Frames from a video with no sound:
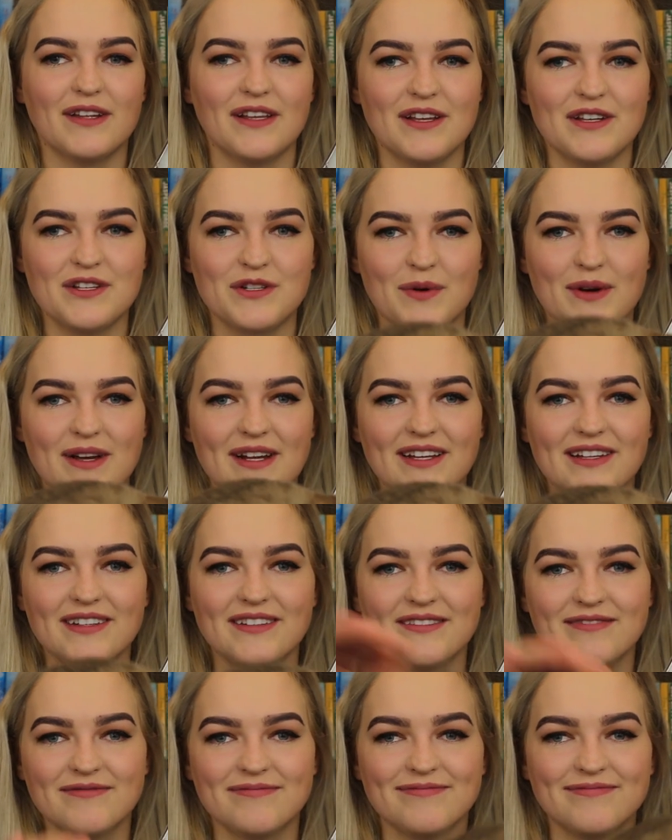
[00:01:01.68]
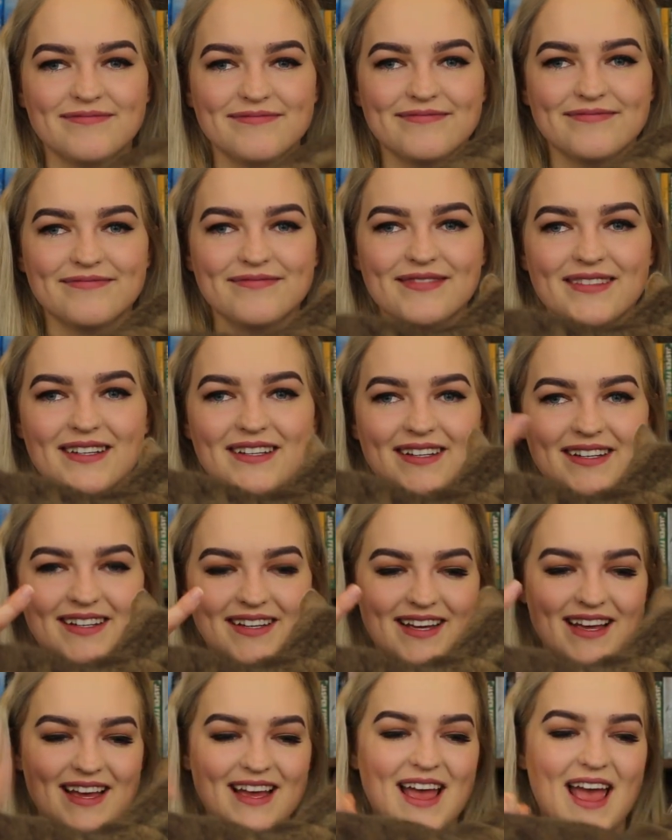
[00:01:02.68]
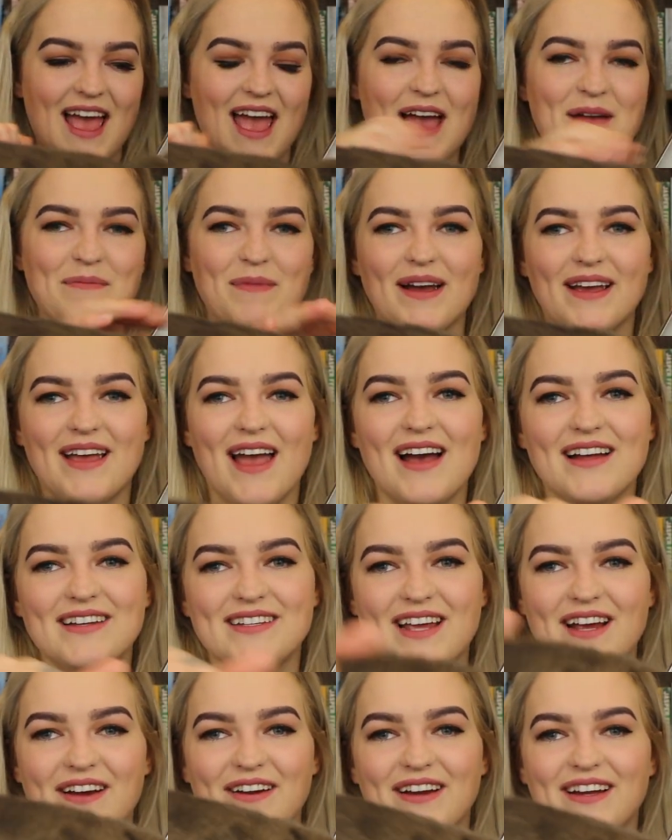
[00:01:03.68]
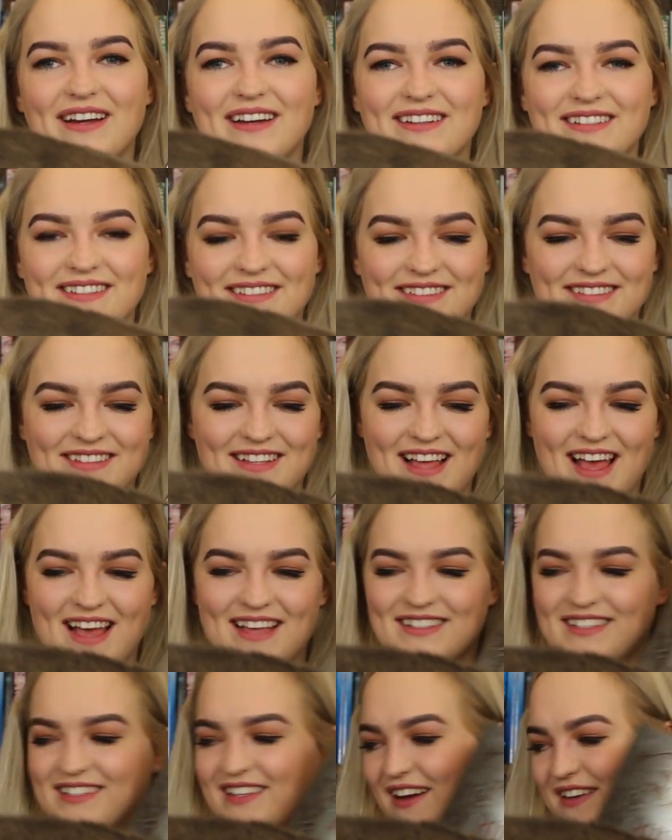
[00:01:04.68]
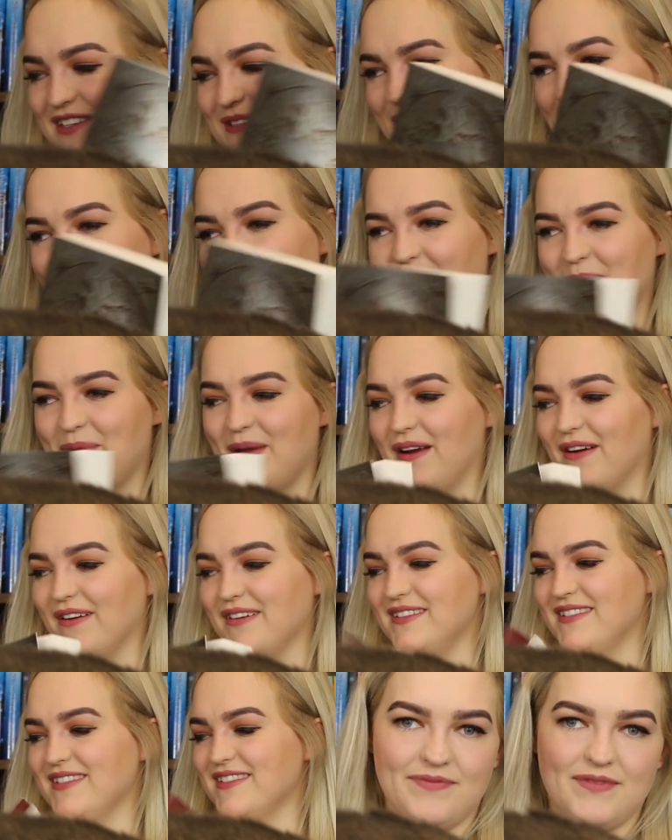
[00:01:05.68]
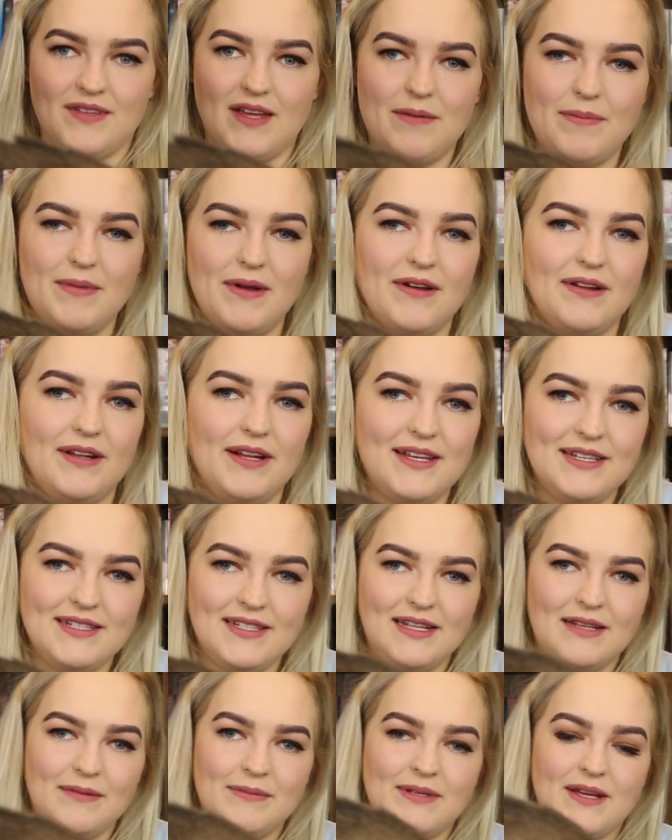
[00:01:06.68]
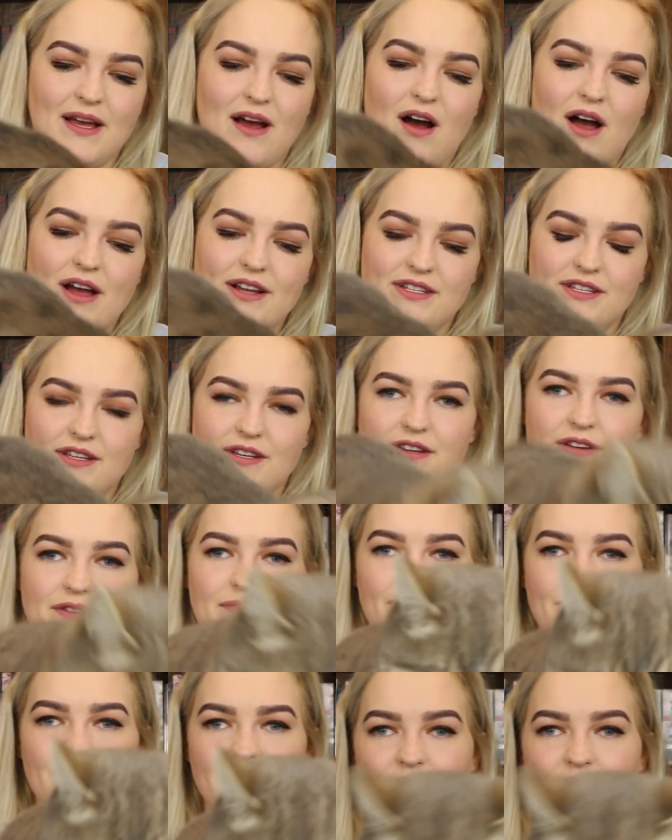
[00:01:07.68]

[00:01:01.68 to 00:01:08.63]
really enjoyed it. And my cat Terry has decided to make an appearance. Come here, Elise, let them say hi to you.